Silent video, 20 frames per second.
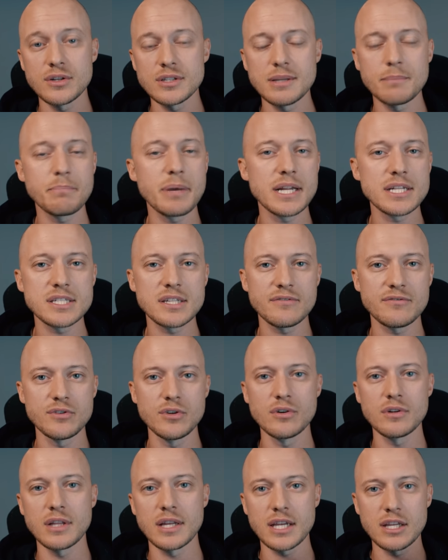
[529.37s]
It depends if
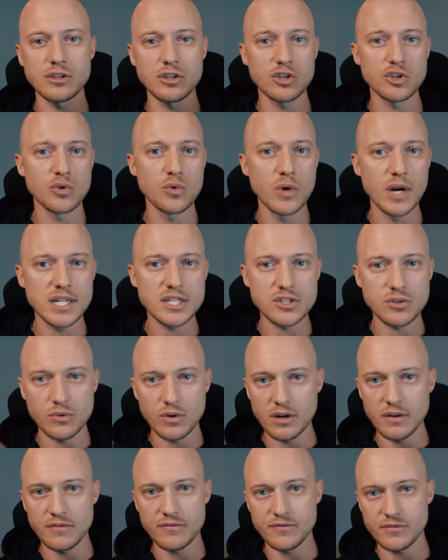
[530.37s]
you're like in the US
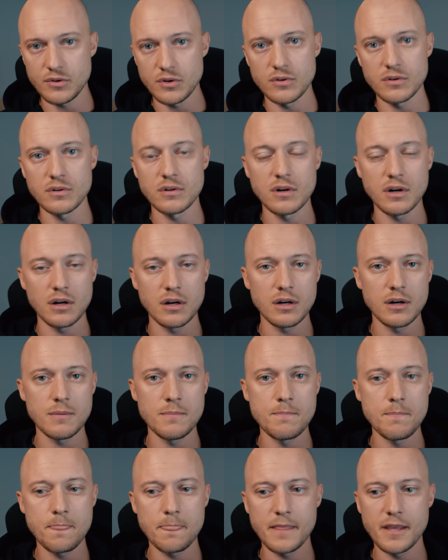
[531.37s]
or if you're
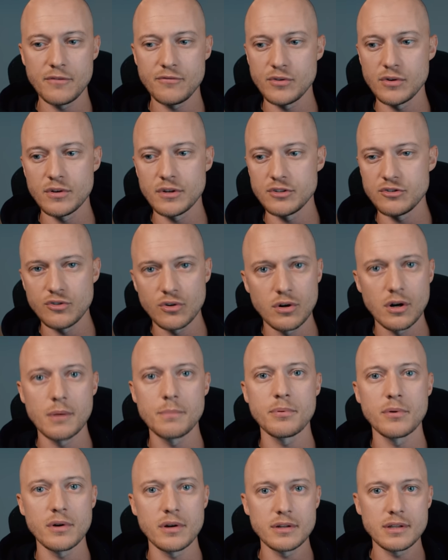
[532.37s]
in
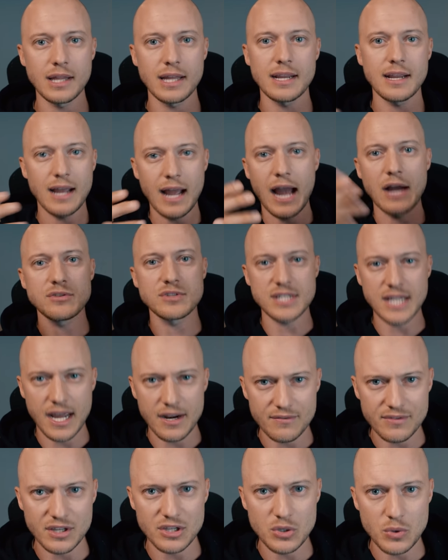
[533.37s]
Europe or like outside
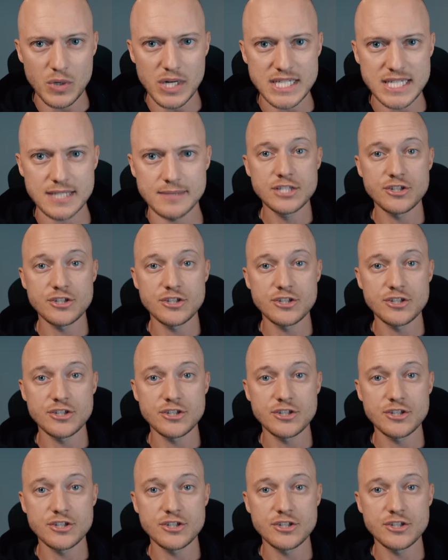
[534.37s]
of the US.